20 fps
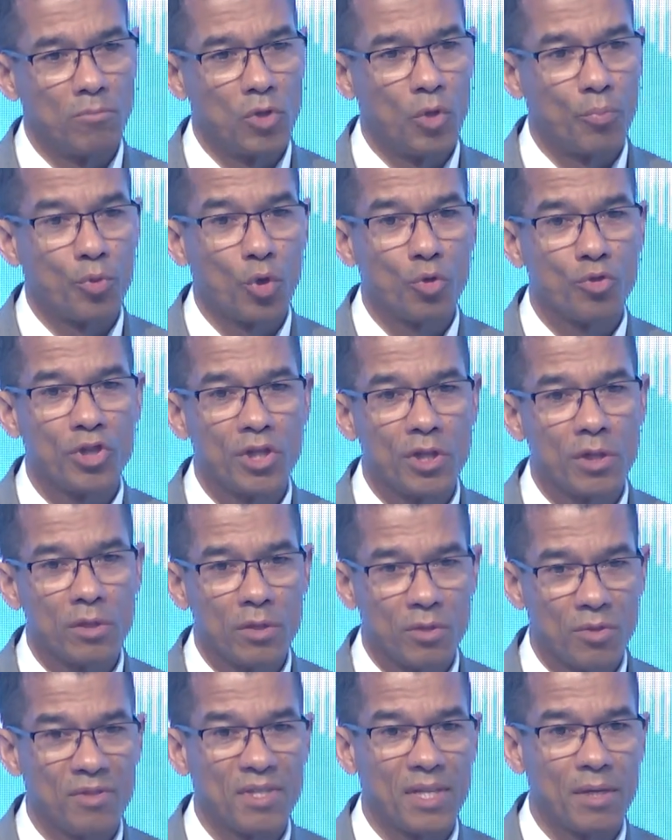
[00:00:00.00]

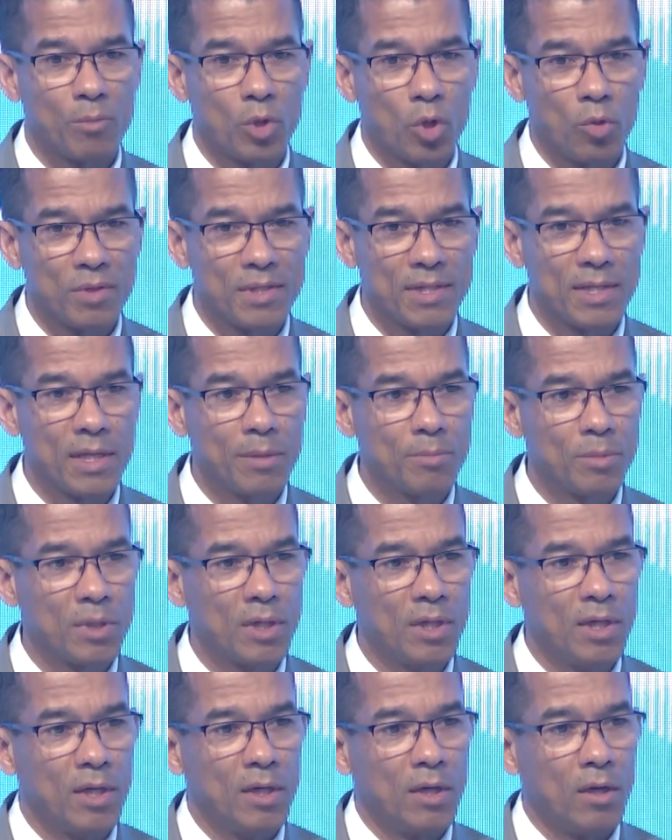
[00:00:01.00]
approaching the same concept
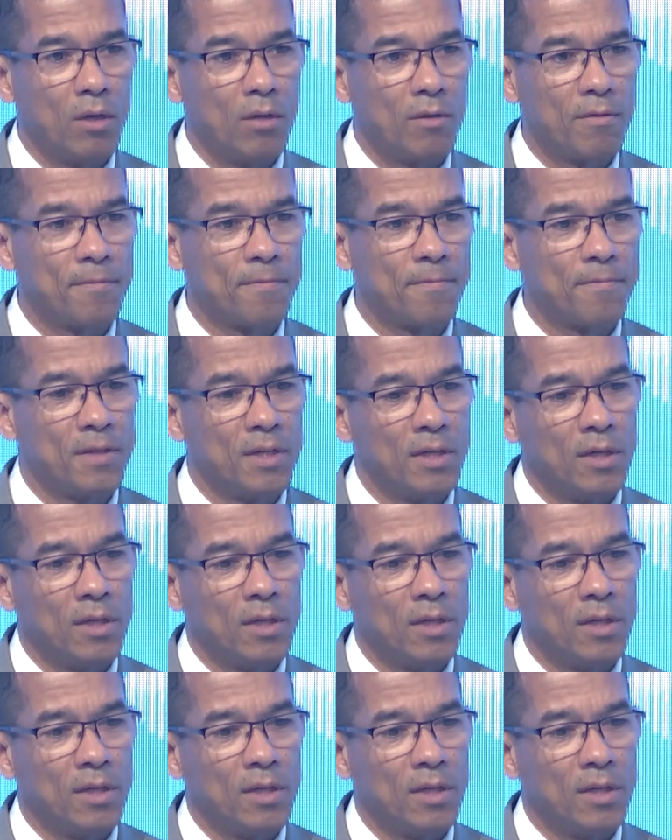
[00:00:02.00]
of